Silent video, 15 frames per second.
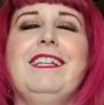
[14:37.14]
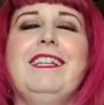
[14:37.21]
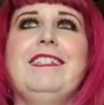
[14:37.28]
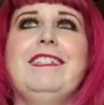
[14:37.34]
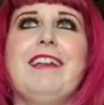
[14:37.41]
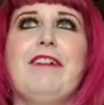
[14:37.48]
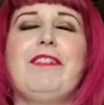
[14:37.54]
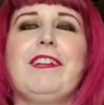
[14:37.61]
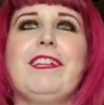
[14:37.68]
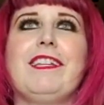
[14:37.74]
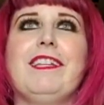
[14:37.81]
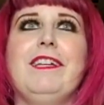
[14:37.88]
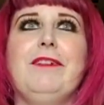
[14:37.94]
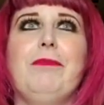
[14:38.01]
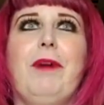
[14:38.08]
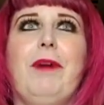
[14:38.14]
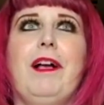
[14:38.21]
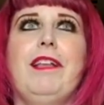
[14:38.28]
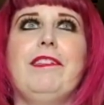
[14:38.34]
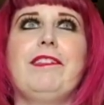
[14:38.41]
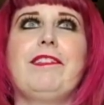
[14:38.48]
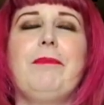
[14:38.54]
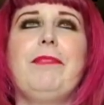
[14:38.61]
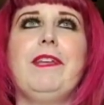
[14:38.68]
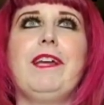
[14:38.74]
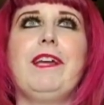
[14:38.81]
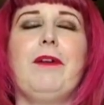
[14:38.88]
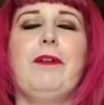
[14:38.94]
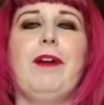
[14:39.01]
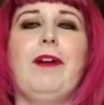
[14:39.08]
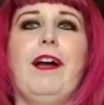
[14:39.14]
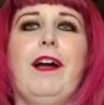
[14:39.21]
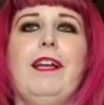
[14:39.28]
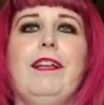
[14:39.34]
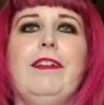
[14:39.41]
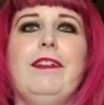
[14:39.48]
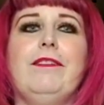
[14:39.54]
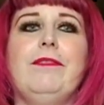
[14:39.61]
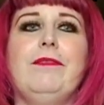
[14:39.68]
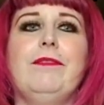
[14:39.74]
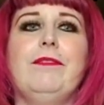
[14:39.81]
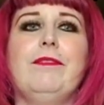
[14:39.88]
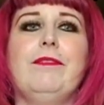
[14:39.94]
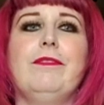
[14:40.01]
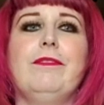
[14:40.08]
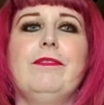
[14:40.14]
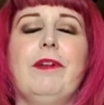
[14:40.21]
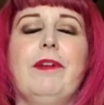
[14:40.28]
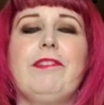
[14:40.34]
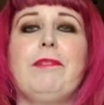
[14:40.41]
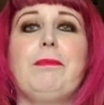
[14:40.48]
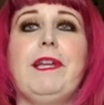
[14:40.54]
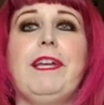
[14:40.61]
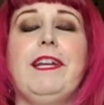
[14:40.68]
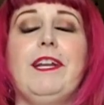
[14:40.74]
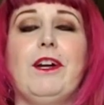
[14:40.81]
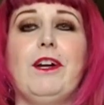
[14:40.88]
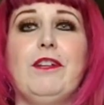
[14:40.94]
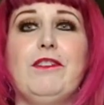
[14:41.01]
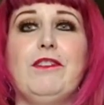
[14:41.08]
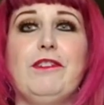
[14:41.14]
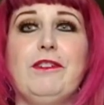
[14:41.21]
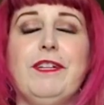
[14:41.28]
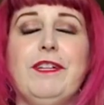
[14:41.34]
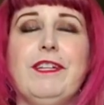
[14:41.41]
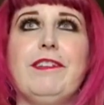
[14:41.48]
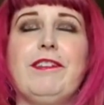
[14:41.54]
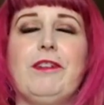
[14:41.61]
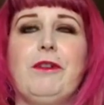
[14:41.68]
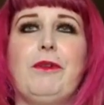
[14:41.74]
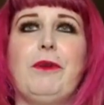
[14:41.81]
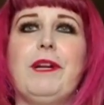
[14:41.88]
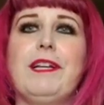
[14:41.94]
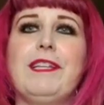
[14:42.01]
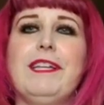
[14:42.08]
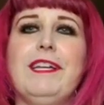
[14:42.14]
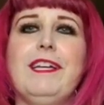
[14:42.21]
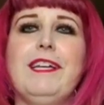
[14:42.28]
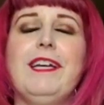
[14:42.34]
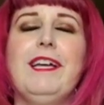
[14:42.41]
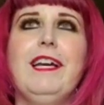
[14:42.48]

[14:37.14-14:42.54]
definitely was something I wasn't planning on doing so quickly.